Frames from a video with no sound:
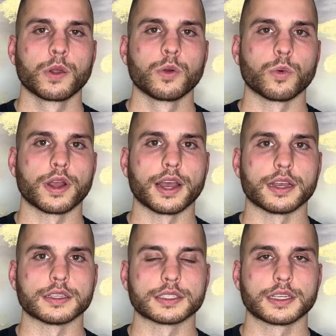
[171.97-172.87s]

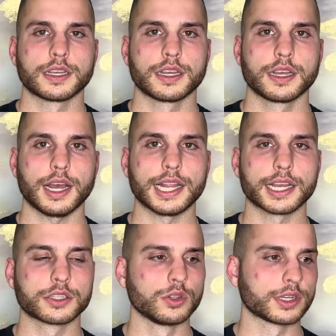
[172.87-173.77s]
Whereas I
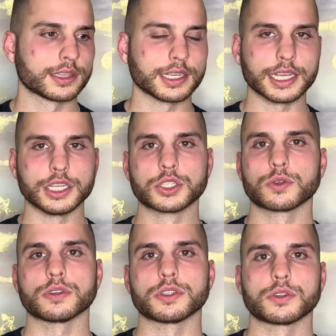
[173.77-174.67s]
like to look at the
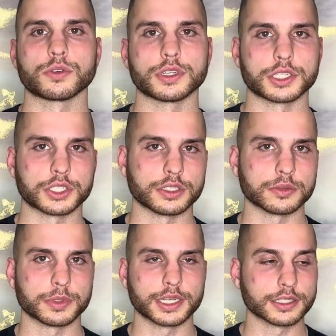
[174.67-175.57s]
Eastern tradition
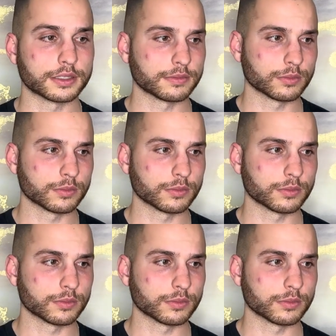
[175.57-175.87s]
because